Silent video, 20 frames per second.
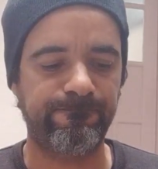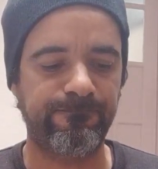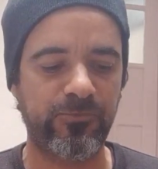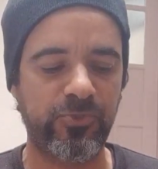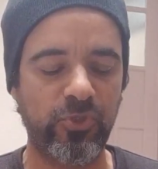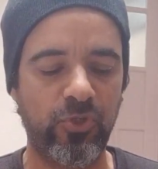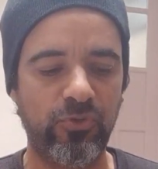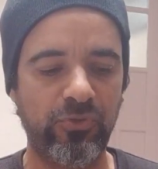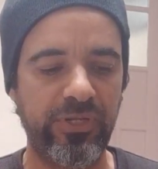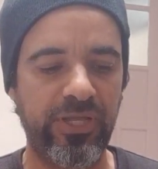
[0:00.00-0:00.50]

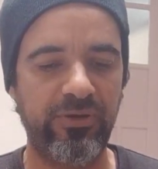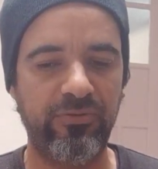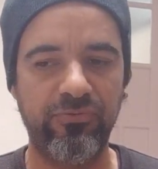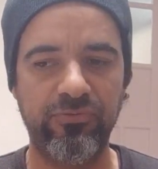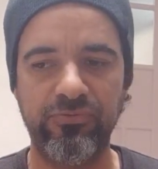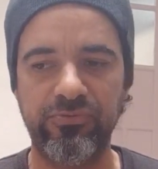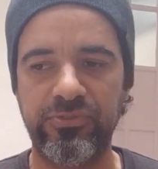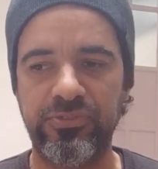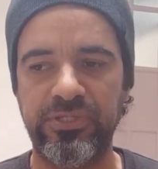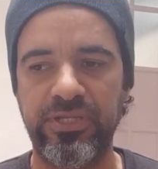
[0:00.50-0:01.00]
So
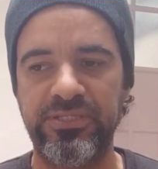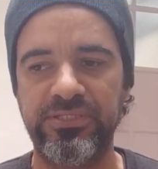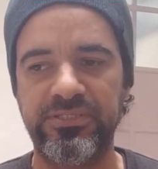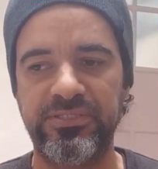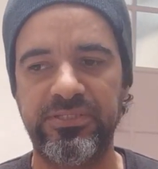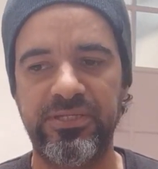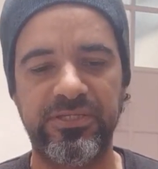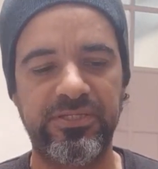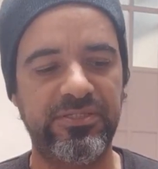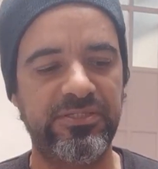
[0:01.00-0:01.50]
that's
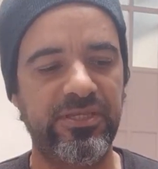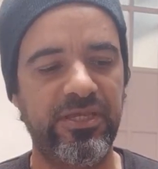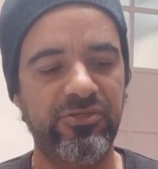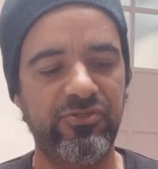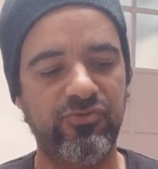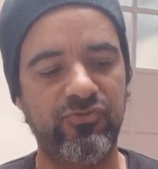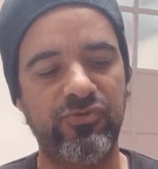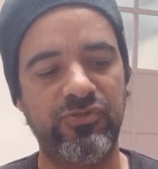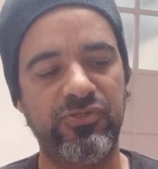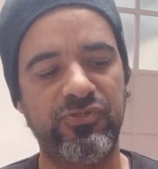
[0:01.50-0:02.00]
the
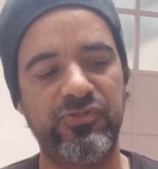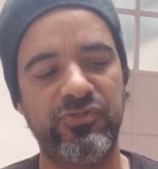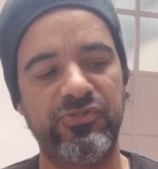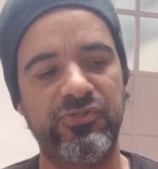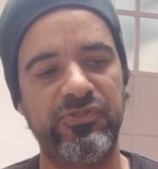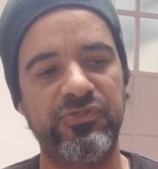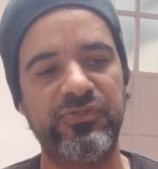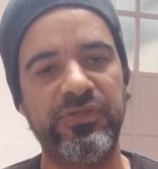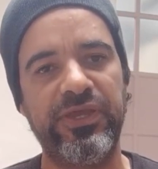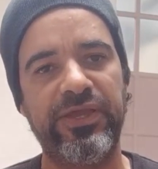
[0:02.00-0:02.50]
accessories. Is
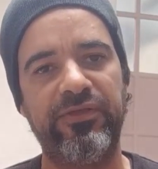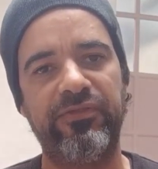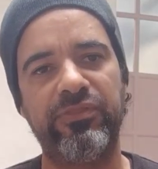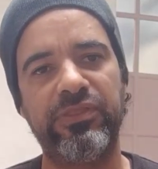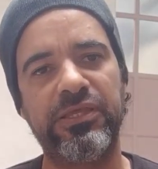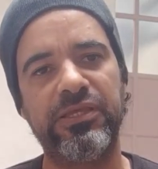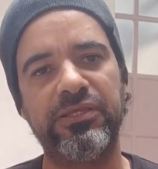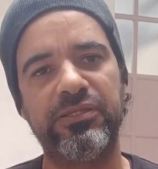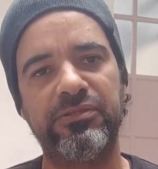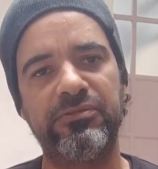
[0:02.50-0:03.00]
the second
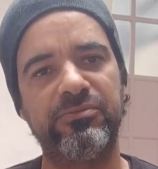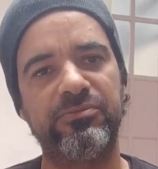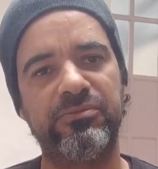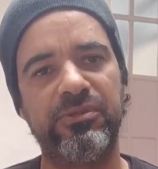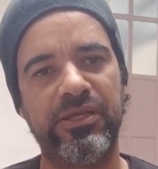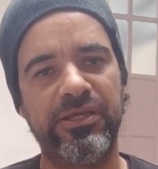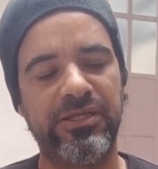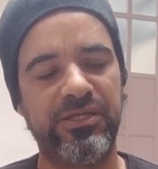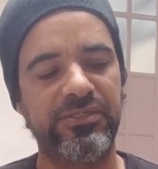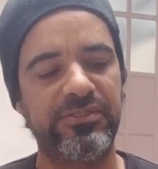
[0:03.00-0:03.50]
thing,
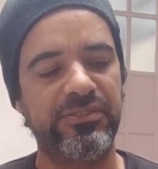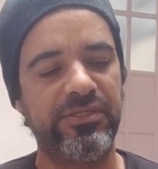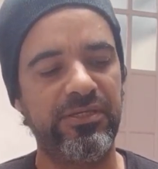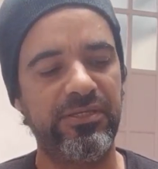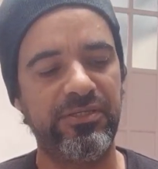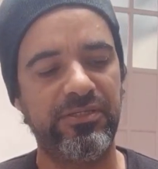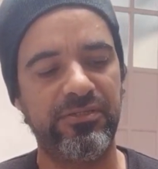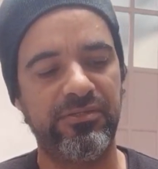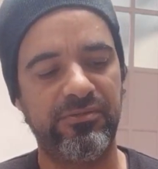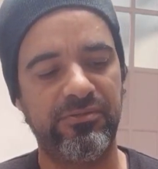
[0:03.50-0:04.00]
like I
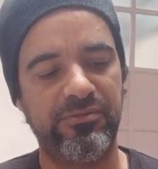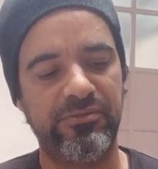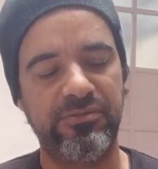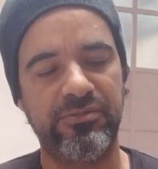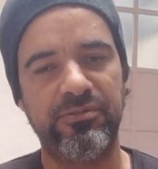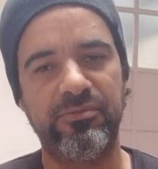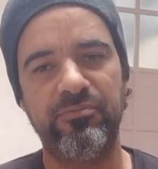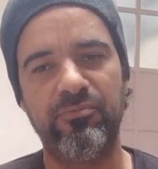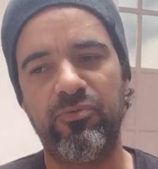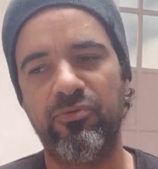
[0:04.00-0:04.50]
say,
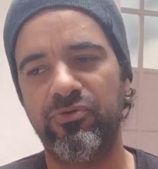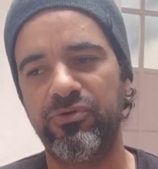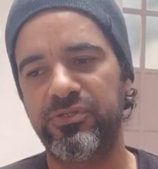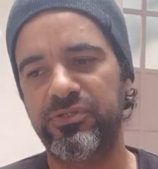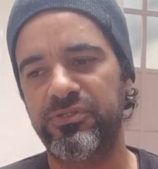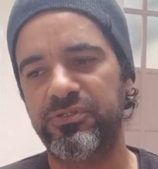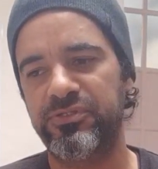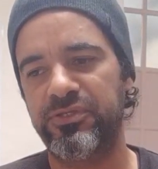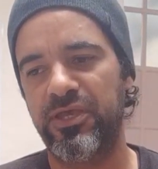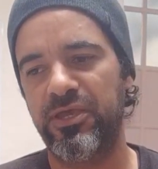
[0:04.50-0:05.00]
important
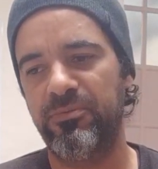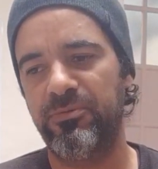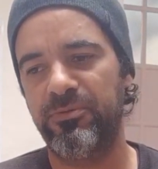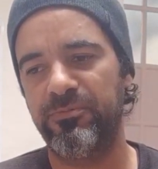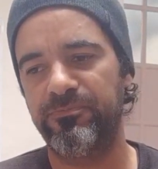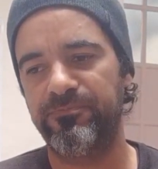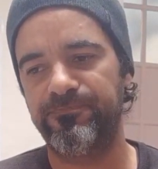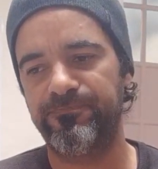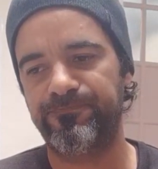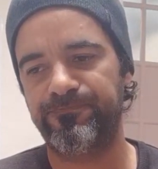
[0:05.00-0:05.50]
this camera.
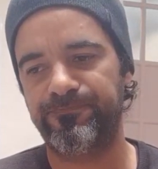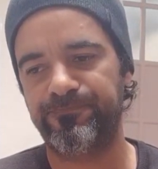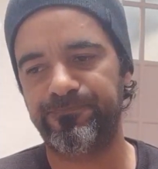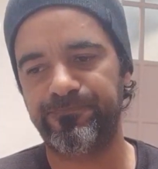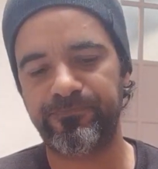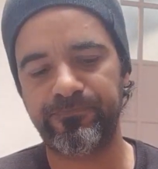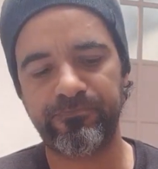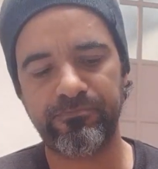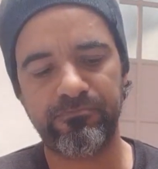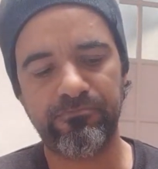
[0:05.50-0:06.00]

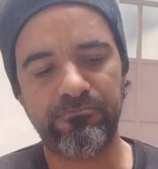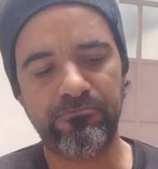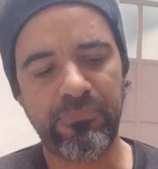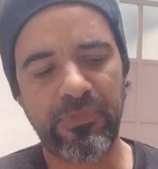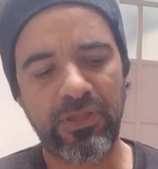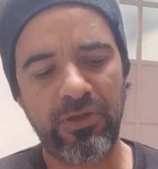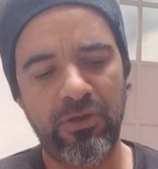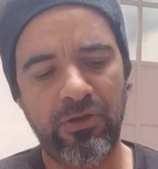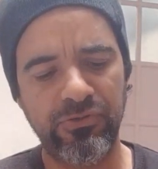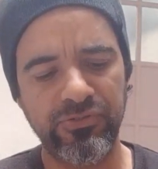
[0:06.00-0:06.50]

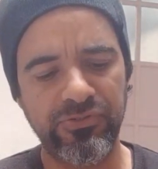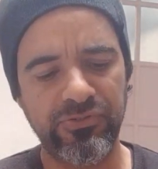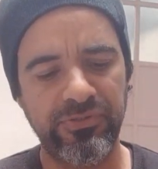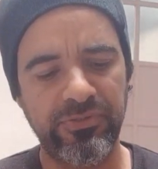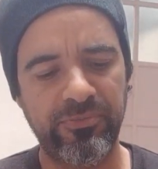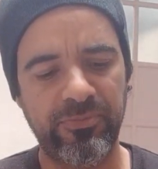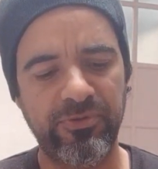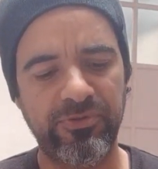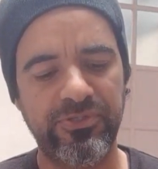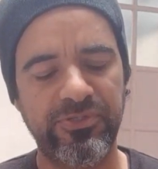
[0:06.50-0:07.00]
Also
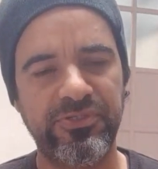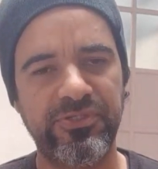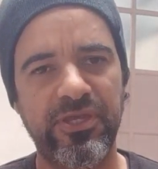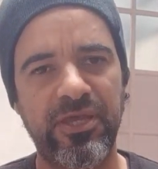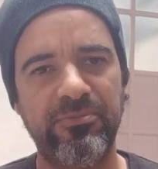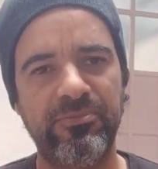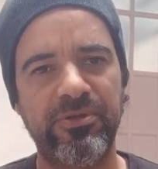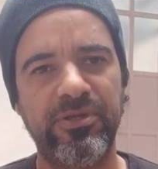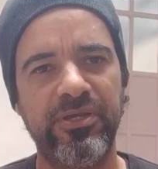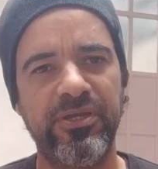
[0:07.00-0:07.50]
about this
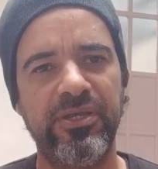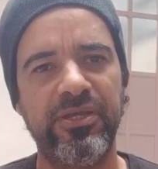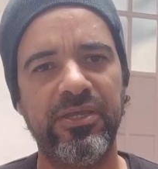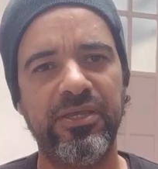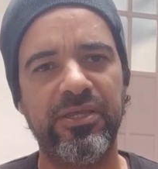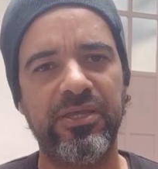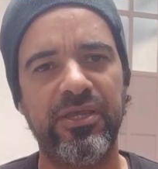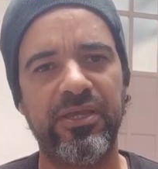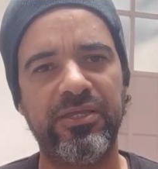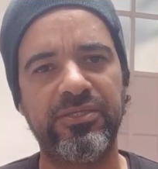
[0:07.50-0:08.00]
camera,
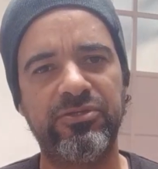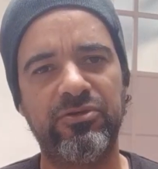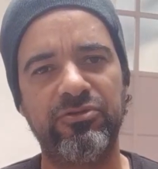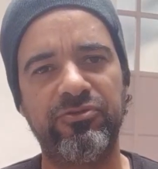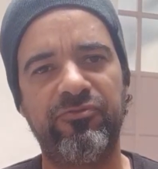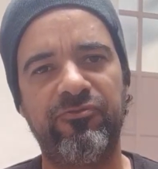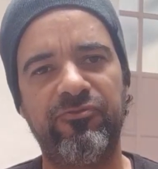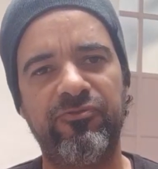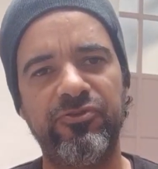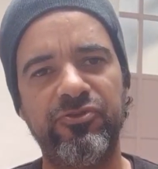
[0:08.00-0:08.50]
it's all the
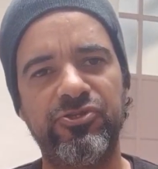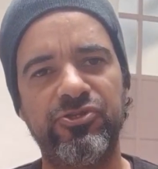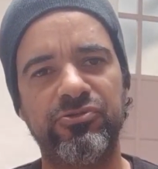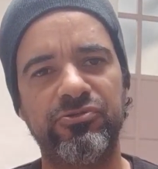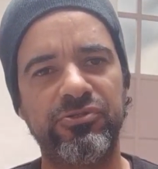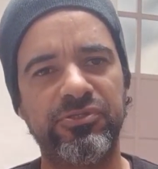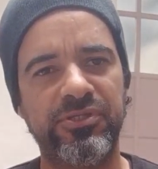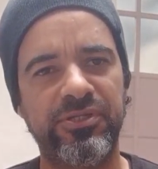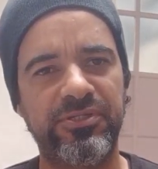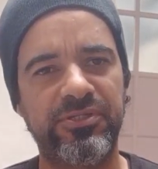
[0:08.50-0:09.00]

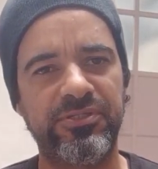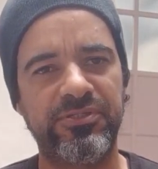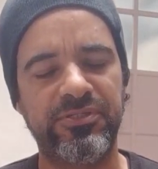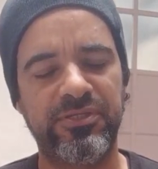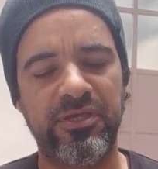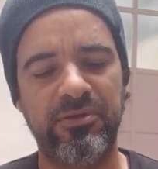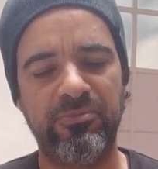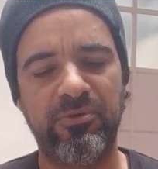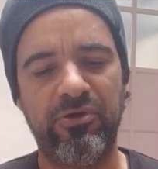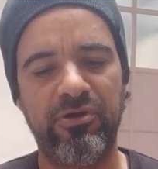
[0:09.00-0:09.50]
features that this
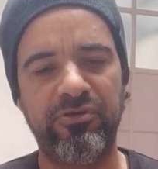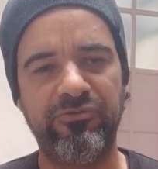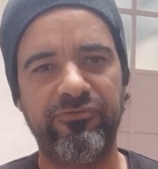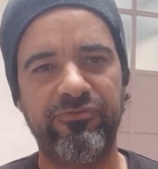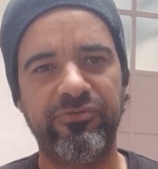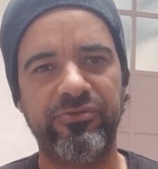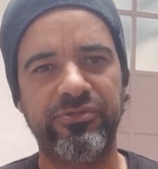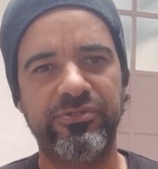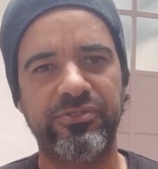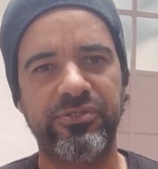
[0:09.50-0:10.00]
camera
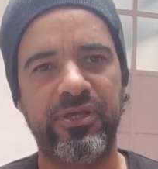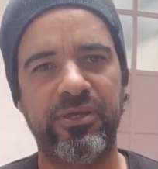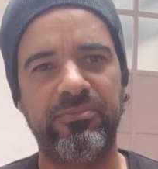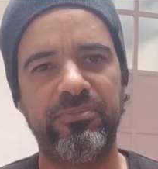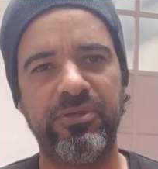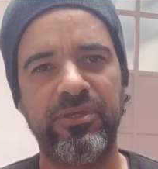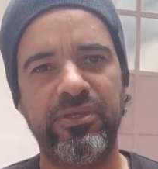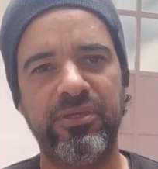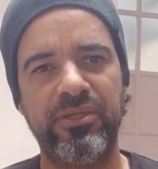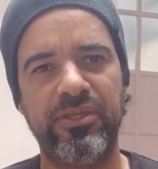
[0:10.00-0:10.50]
offers. I
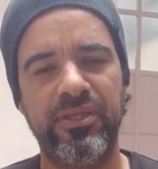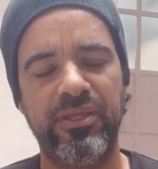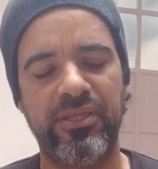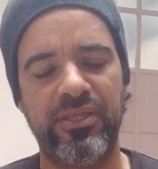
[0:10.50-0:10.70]
mean,